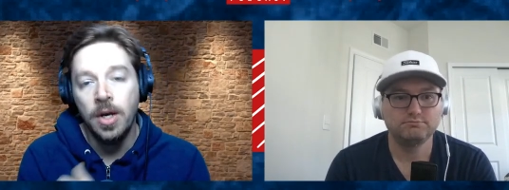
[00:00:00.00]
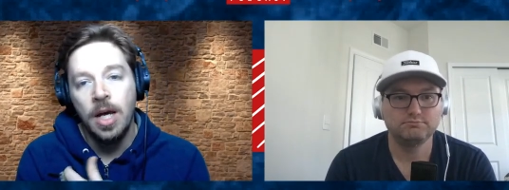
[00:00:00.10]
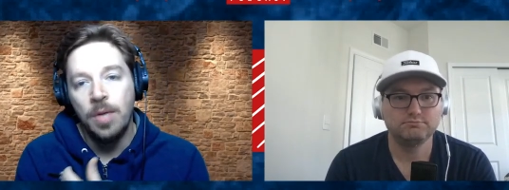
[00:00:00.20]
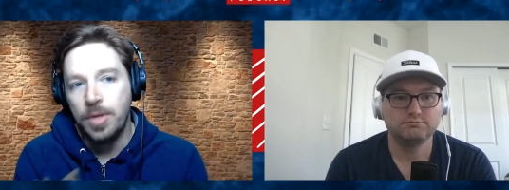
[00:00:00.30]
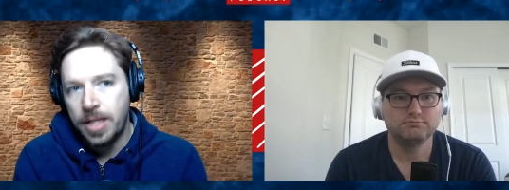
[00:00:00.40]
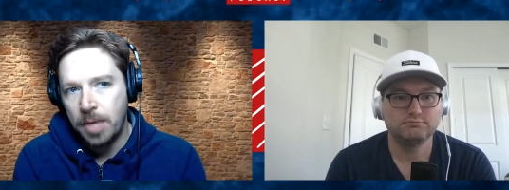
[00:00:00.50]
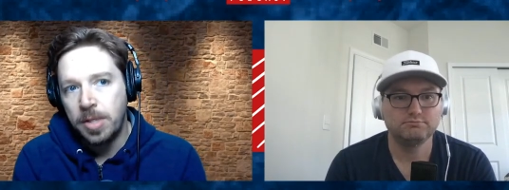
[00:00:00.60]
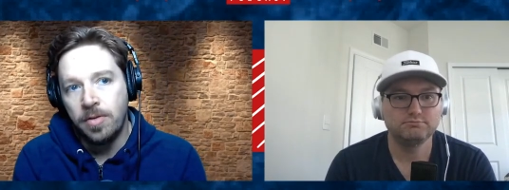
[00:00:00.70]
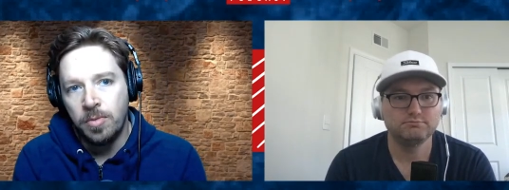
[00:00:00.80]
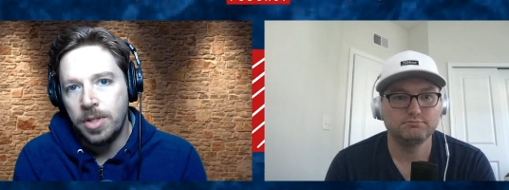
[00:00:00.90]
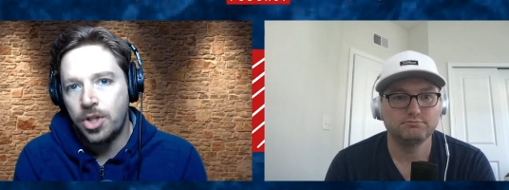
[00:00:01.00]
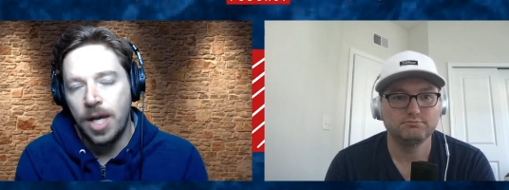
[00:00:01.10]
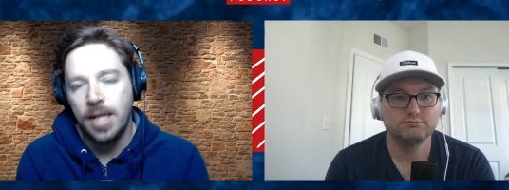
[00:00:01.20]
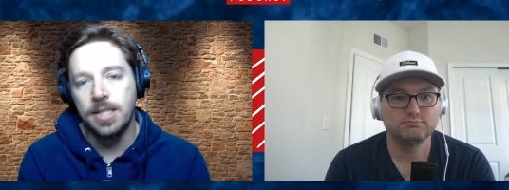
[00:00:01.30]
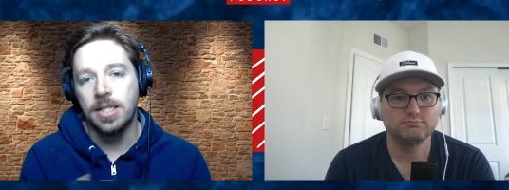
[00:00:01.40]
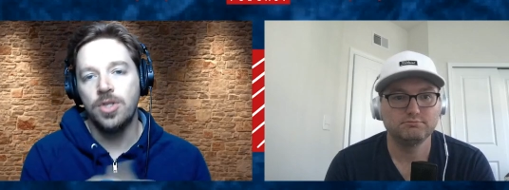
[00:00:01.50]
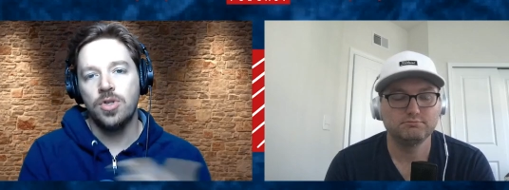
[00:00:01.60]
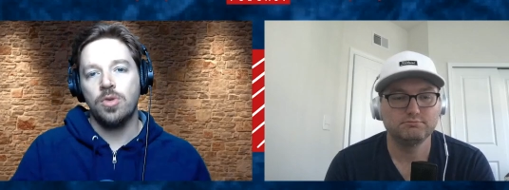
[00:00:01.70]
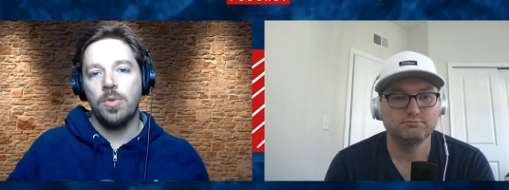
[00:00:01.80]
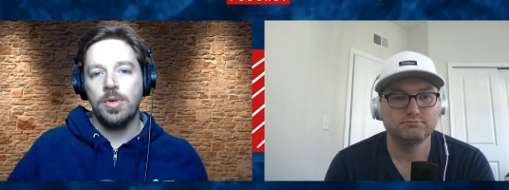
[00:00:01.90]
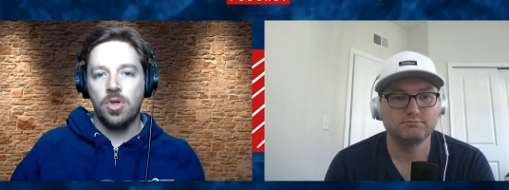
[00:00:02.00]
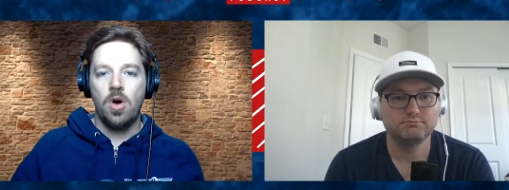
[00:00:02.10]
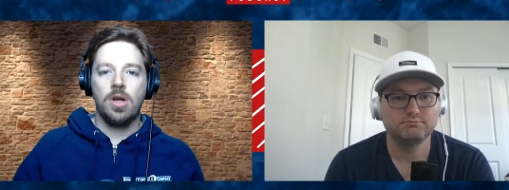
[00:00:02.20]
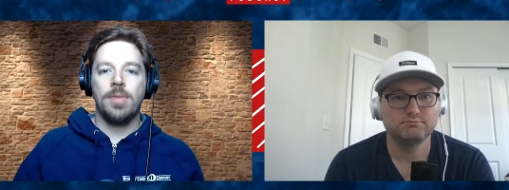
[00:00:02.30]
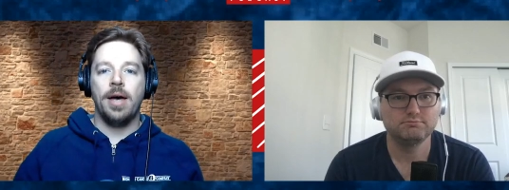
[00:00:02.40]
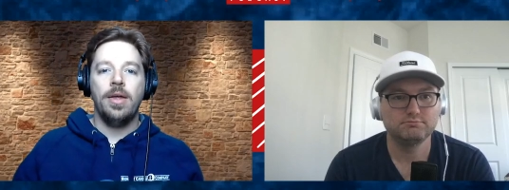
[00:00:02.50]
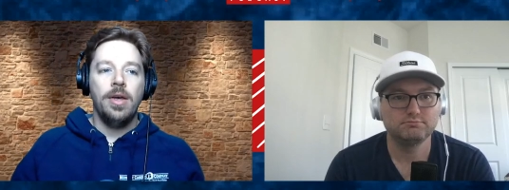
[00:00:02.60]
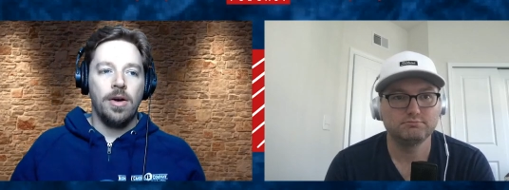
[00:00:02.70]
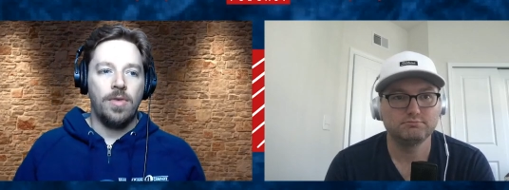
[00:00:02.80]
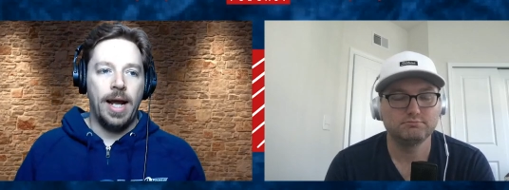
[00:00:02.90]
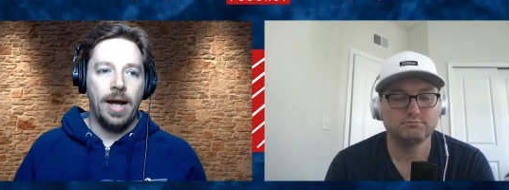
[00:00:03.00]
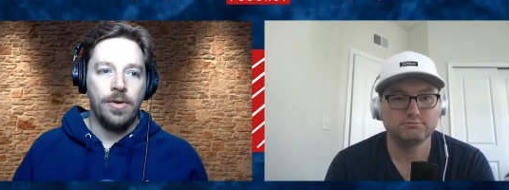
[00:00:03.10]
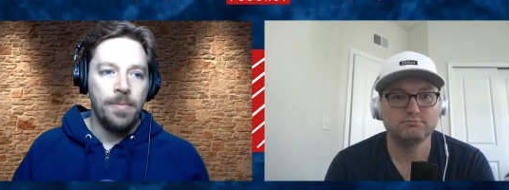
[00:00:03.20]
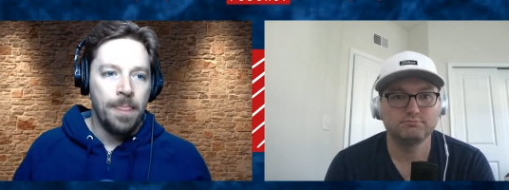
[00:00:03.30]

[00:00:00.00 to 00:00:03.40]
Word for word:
Speaker 1: but he kept giving him these chances. This is always what we talk about around.